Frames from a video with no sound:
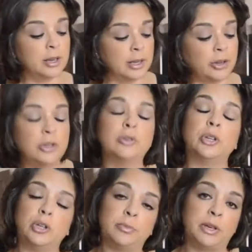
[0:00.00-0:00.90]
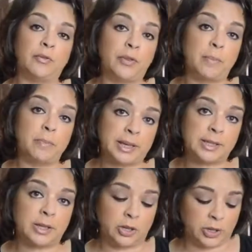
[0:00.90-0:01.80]
Now, you know cumin from
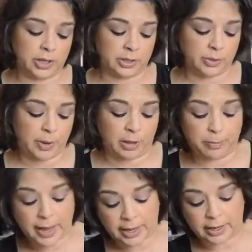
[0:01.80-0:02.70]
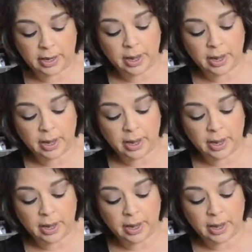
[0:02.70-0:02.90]
Mexican cooking as well, but